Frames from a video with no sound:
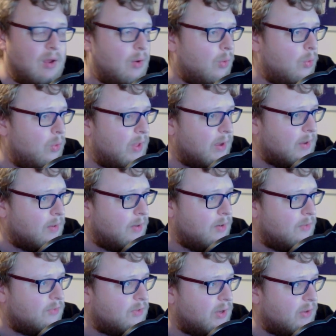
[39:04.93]
all that kind
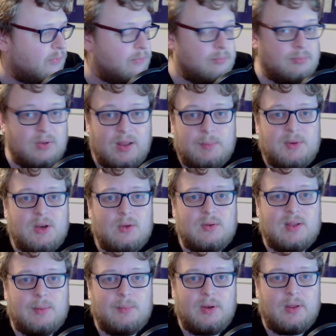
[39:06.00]
of stuff, let me know
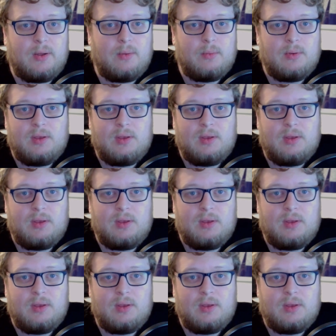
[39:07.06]
down below.